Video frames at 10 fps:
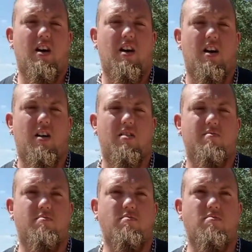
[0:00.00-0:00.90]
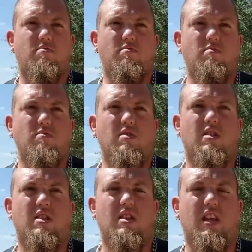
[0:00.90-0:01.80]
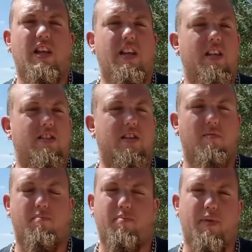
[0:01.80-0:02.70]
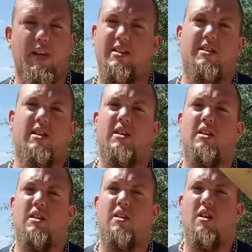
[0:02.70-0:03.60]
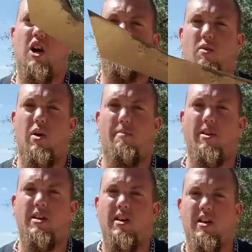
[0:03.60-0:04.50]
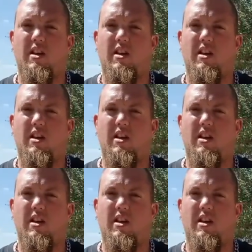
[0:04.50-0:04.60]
It is a beast of a weapon.